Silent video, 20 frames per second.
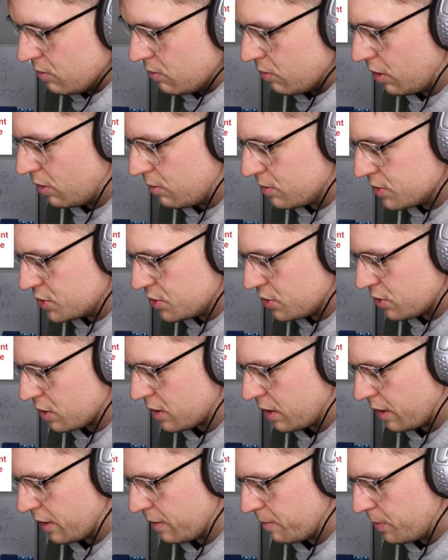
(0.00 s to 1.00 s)
What was your
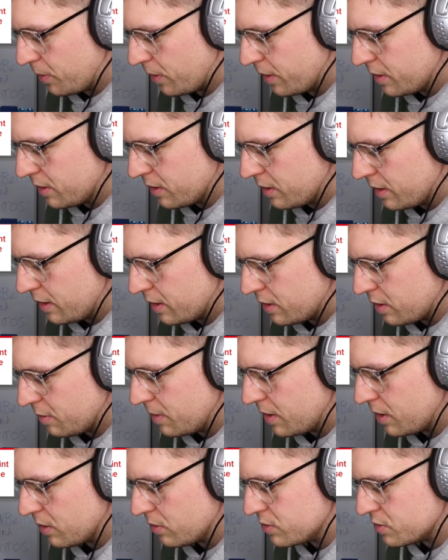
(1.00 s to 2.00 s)
turning point uh,
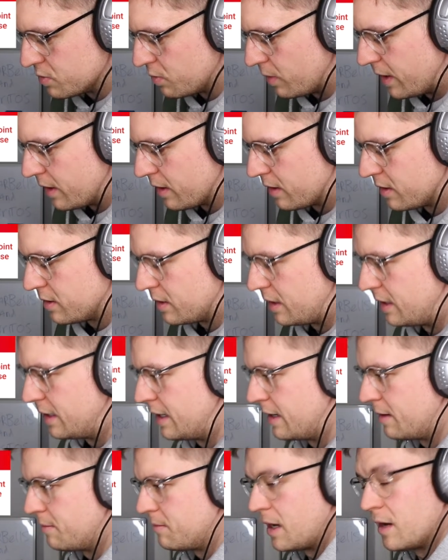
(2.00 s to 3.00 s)
to make you lose weight?
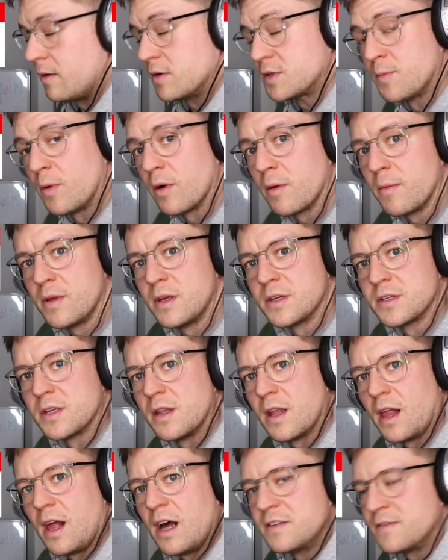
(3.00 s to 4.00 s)
Um, I spoke about this
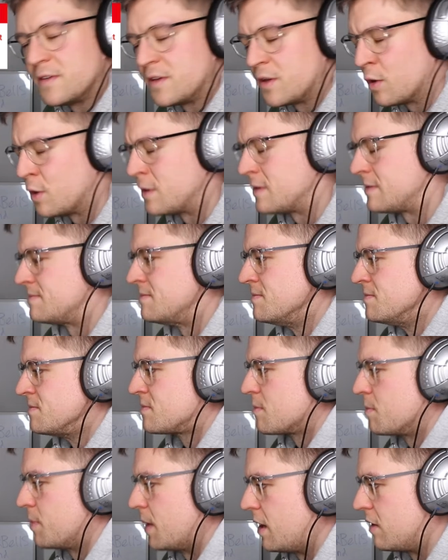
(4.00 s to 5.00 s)
in the last video,
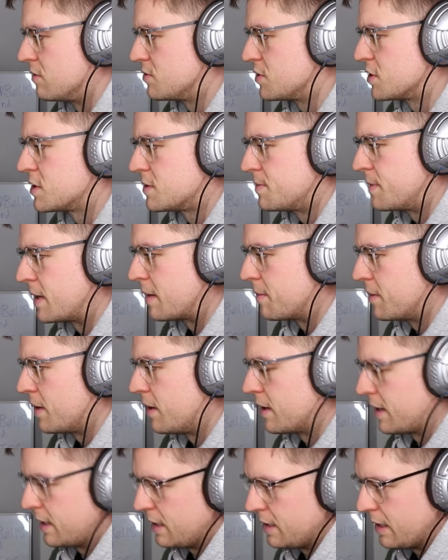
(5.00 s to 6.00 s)
but I'll just speak
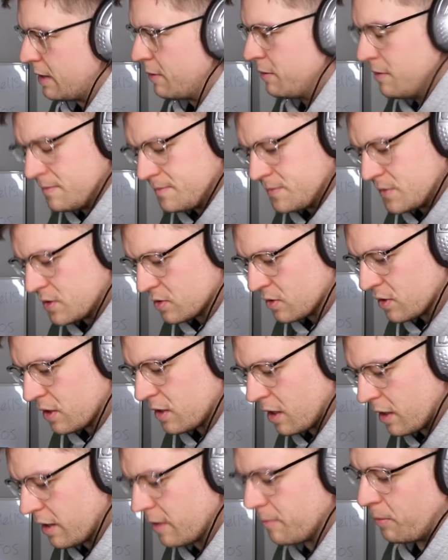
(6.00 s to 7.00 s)
about it again now. So
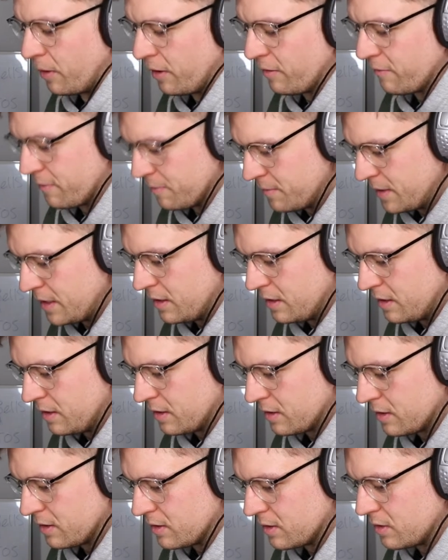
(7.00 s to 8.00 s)
the turning point for me
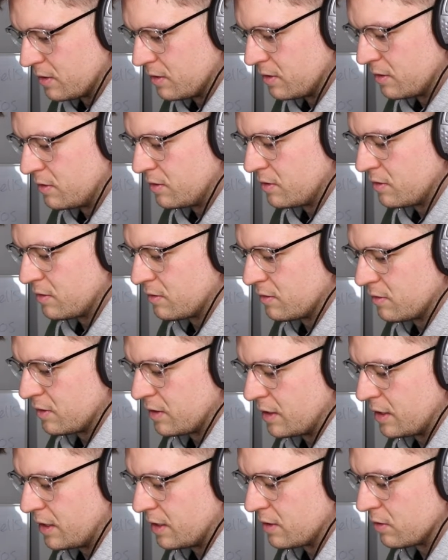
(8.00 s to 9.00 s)

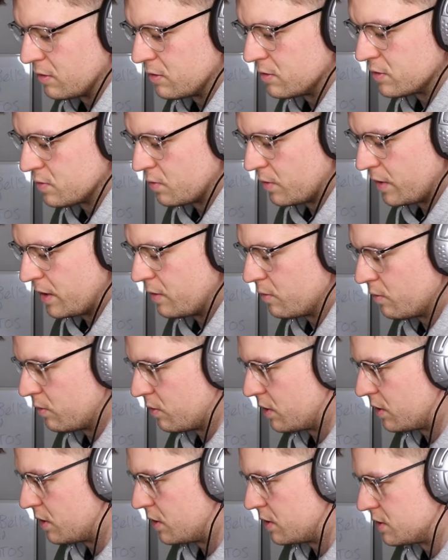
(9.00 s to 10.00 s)
uh, to lose weight
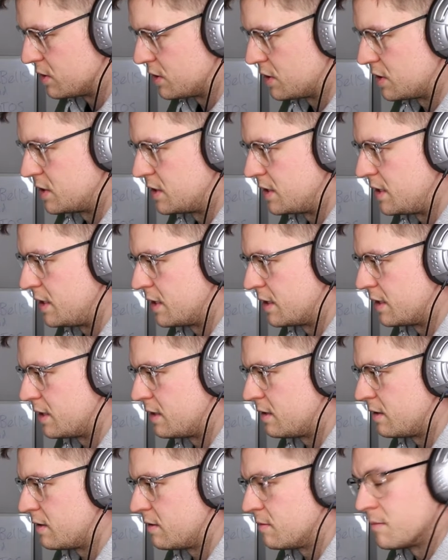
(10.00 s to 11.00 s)
was
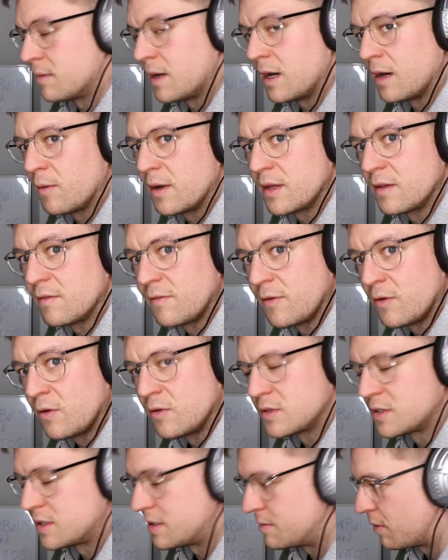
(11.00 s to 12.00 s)
seeing my wedding
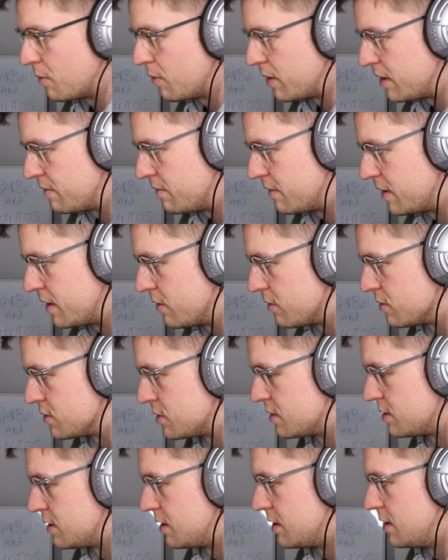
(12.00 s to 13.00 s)
photos, seeing my wedding
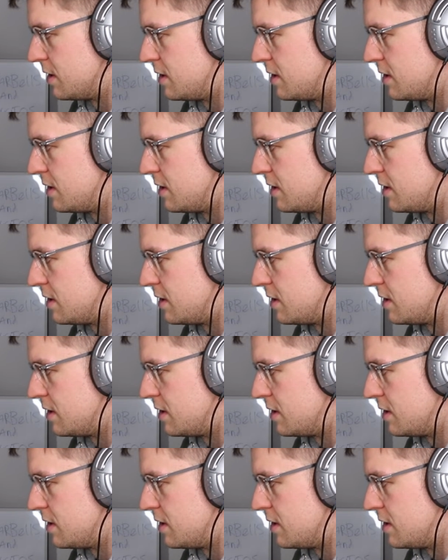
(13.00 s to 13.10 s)
videos.